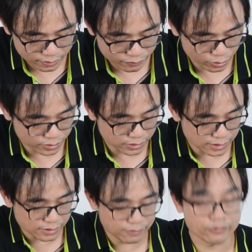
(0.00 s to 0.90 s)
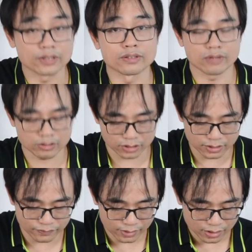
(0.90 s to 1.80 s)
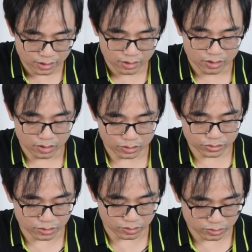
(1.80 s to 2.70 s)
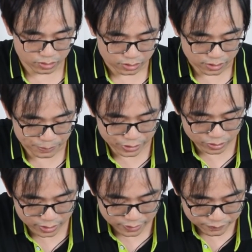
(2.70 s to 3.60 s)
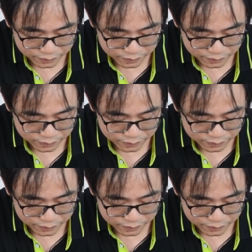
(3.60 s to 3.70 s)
for the data from the router. Also the PoE,